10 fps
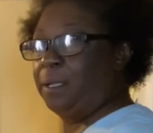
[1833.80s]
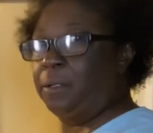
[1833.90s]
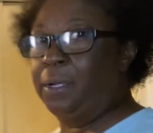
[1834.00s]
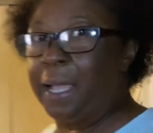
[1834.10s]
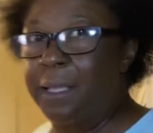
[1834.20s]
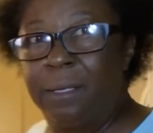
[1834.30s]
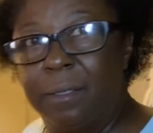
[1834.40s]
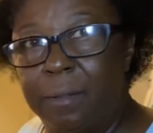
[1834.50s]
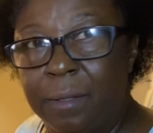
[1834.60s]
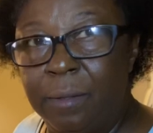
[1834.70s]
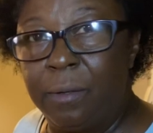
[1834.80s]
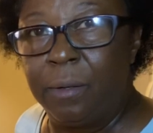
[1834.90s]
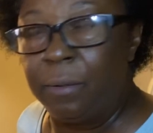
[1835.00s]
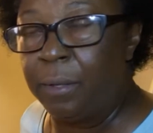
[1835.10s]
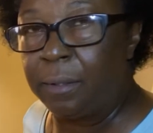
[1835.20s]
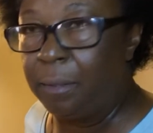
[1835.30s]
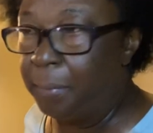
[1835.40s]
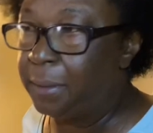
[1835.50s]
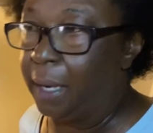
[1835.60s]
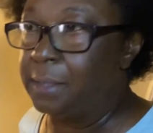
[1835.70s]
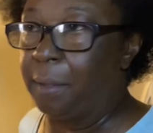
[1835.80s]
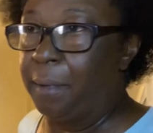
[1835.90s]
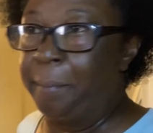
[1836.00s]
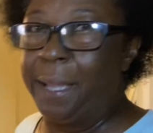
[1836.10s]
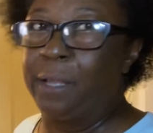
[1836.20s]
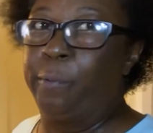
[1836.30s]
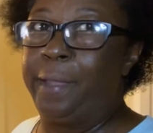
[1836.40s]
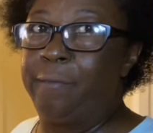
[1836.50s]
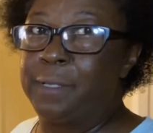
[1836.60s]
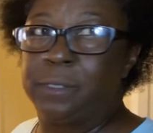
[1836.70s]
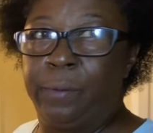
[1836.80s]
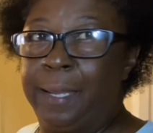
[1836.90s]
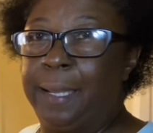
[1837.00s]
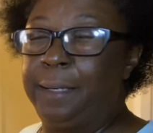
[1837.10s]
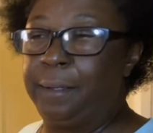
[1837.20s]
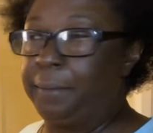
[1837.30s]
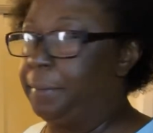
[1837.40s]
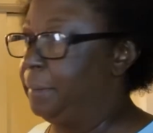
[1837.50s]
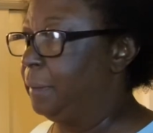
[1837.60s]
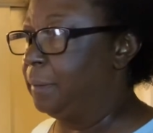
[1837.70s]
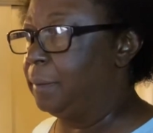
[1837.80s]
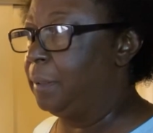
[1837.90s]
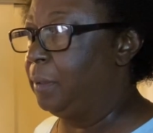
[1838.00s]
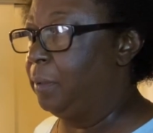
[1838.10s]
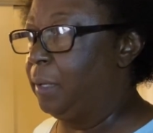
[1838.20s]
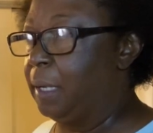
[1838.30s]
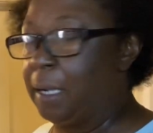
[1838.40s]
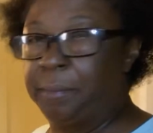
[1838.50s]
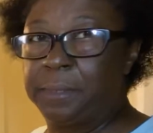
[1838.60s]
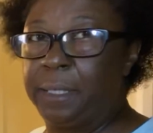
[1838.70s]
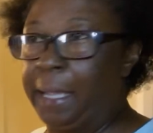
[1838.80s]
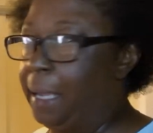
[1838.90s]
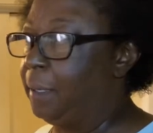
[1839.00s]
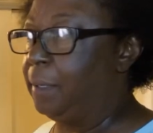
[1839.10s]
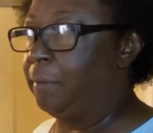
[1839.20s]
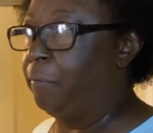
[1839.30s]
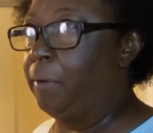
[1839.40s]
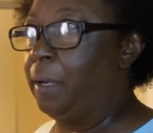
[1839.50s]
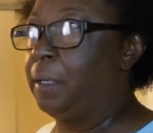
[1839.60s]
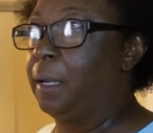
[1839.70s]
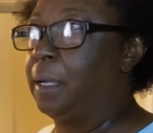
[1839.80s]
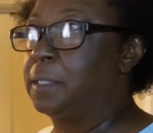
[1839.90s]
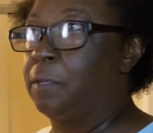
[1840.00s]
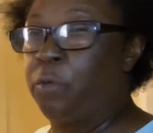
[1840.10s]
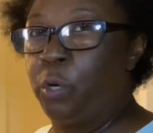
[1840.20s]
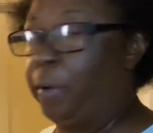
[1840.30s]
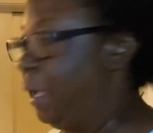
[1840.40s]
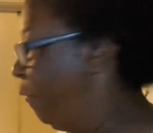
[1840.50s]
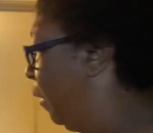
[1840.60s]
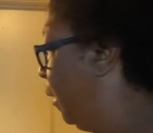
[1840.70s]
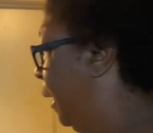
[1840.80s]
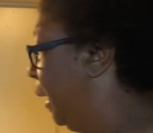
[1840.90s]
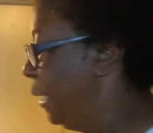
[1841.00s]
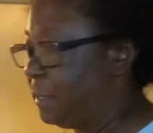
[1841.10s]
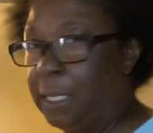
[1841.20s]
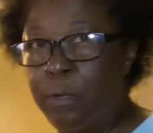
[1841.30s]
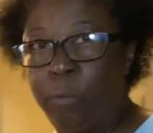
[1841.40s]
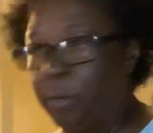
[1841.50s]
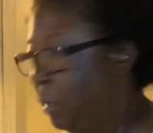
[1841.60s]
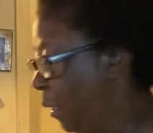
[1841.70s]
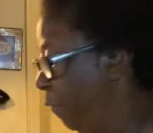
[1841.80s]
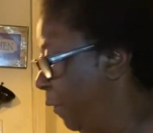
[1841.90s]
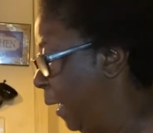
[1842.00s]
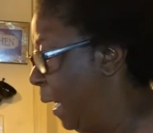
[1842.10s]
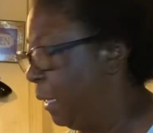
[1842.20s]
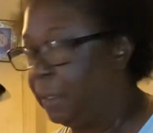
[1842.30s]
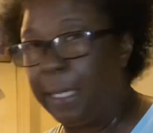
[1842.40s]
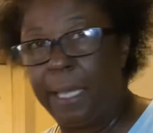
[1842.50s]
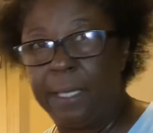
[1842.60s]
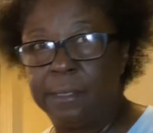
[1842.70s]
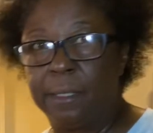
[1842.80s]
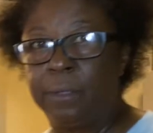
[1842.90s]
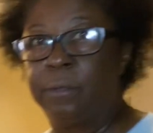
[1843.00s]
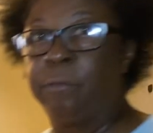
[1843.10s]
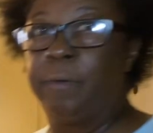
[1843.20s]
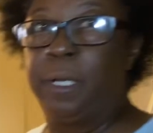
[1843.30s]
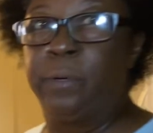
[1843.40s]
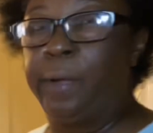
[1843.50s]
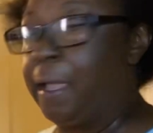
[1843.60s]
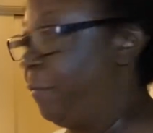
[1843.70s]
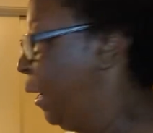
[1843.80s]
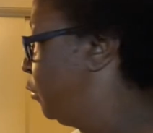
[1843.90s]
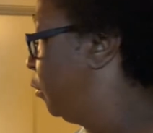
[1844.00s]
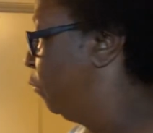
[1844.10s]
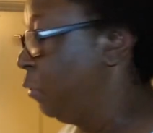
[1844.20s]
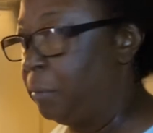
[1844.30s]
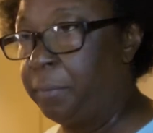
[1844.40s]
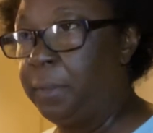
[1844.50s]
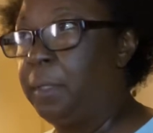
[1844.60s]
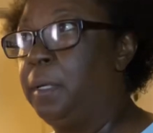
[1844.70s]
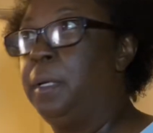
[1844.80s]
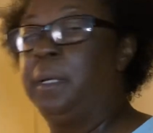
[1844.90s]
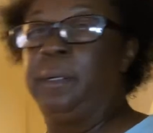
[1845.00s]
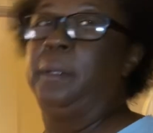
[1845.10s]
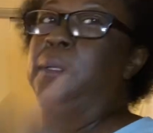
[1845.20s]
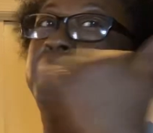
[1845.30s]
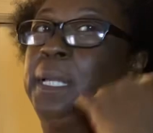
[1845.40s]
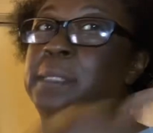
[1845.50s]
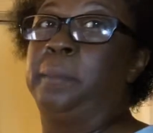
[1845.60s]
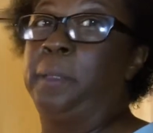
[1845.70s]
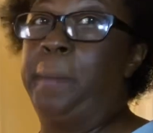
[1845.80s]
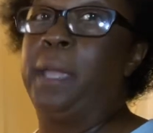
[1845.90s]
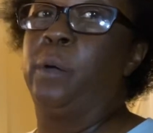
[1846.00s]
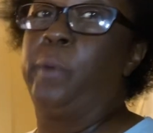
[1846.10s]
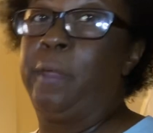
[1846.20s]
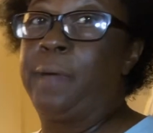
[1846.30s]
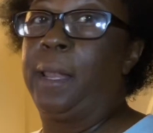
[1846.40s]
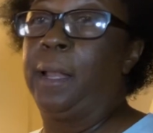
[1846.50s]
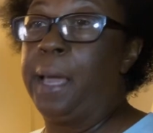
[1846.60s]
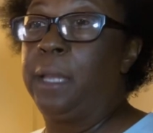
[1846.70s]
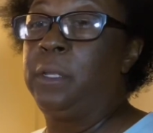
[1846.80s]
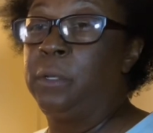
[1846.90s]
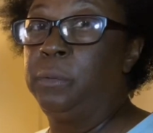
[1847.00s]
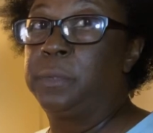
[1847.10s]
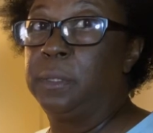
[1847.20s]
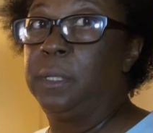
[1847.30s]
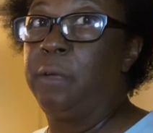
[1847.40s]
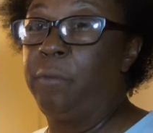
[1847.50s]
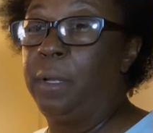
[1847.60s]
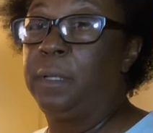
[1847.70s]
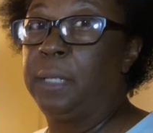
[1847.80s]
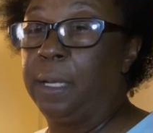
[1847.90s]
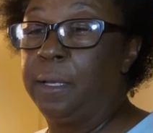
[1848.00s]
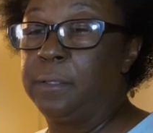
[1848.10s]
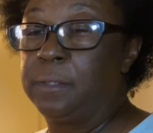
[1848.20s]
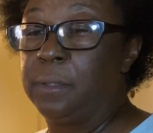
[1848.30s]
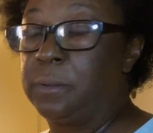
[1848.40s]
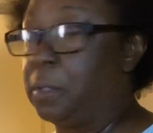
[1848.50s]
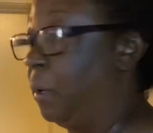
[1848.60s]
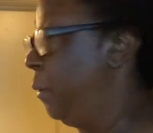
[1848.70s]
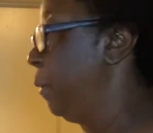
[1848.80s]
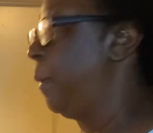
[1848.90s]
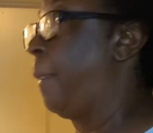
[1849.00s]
let me tell you something. A microwave is so handy. It comes in handy, it really does. If you don't have let's say you're cooking for the holidays, and you really don't have extra room, the microwave got a lot of use. It really does. So,